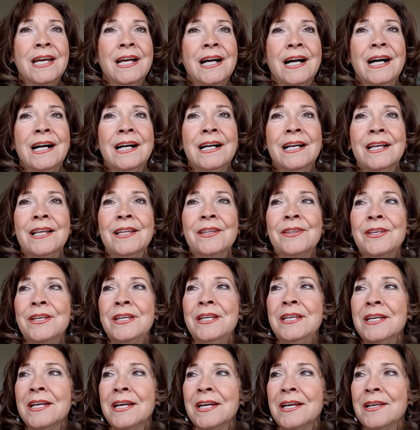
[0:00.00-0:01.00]

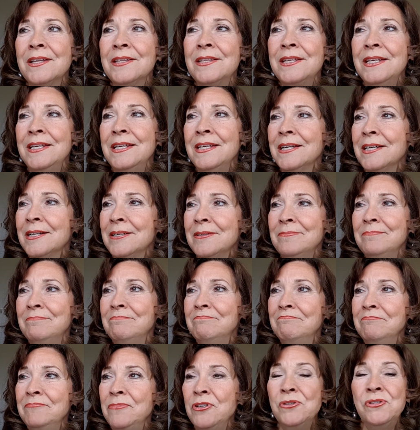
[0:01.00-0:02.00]
The
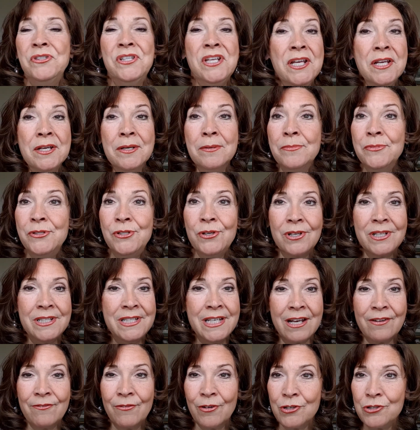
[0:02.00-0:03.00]
museums, you can
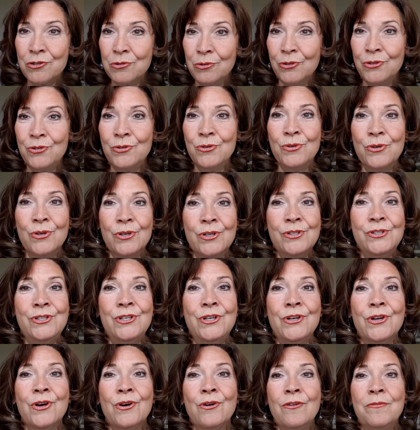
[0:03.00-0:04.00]
take virtual tours,
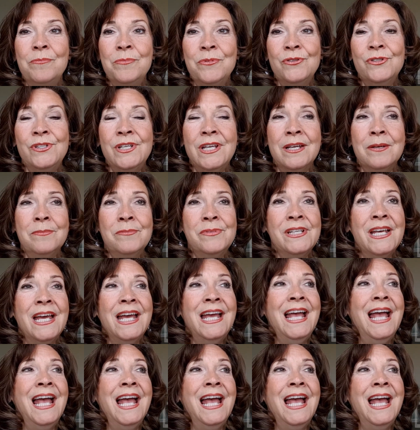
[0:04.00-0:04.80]
of museums,